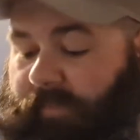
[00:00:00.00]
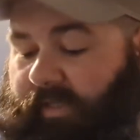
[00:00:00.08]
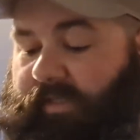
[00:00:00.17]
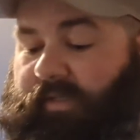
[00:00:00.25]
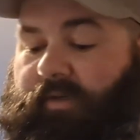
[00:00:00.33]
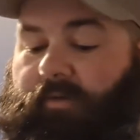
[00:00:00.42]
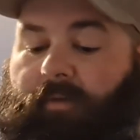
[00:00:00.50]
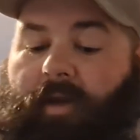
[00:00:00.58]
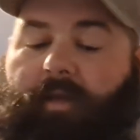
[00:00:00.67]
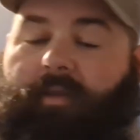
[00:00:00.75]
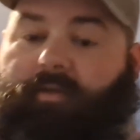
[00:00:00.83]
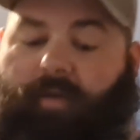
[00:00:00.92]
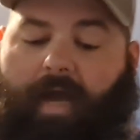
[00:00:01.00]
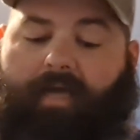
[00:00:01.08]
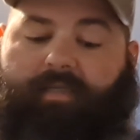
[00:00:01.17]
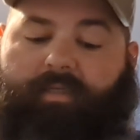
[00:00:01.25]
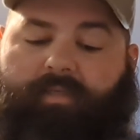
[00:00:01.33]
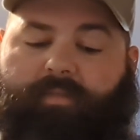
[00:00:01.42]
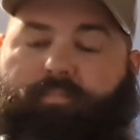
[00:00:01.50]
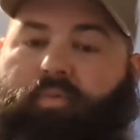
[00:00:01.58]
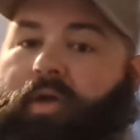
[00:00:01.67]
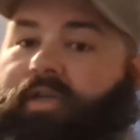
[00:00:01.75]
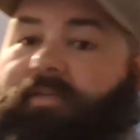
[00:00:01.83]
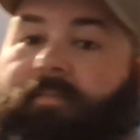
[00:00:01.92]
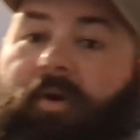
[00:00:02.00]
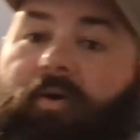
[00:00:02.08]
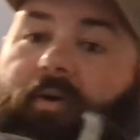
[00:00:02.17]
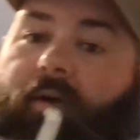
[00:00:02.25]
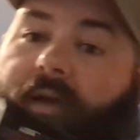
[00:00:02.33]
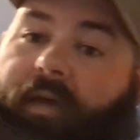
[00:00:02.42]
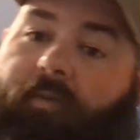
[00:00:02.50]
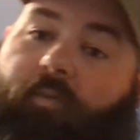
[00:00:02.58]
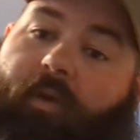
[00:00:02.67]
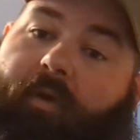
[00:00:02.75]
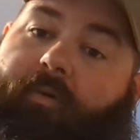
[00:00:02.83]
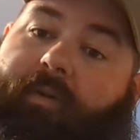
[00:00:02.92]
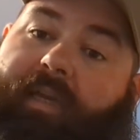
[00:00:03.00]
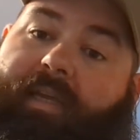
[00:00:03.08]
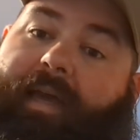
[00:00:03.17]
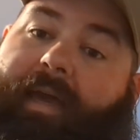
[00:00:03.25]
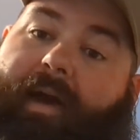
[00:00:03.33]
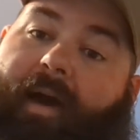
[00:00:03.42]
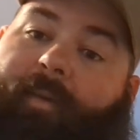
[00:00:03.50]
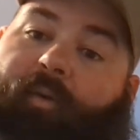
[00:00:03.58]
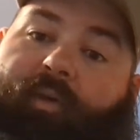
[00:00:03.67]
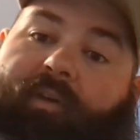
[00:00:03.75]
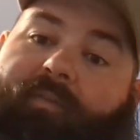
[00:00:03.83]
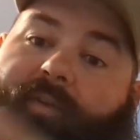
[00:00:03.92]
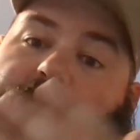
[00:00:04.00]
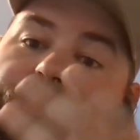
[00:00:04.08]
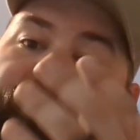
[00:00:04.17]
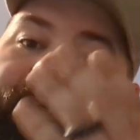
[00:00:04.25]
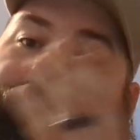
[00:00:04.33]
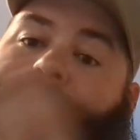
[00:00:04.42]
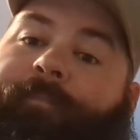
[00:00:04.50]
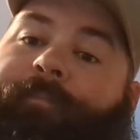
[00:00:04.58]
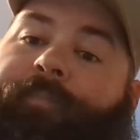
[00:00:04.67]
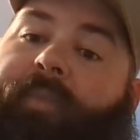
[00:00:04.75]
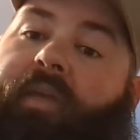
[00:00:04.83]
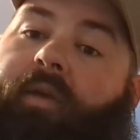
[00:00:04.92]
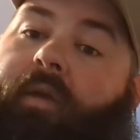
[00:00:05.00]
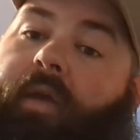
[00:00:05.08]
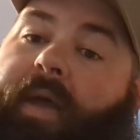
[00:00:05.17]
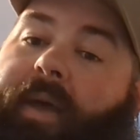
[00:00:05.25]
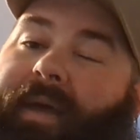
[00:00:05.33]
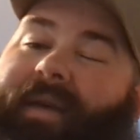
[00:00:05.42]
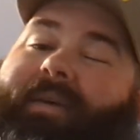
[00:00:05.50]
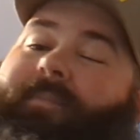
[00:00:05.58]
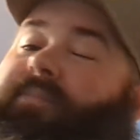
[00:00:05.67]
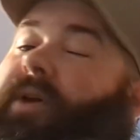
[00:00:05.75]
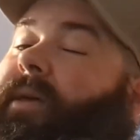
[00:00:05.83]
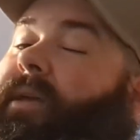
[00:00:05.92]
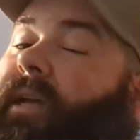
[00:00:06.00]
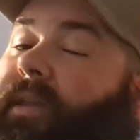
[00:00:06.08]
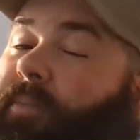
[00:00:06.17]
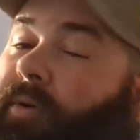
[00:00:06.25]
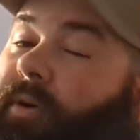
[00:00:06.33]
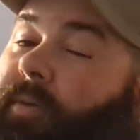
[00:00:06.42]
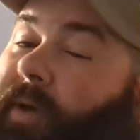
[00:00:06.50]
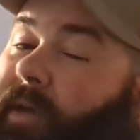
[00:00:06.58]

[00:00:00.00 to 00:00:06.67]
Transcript: It's still running the Traxxas brushed motor. It will get a Hobbywing Fusion. Probably not the Pro,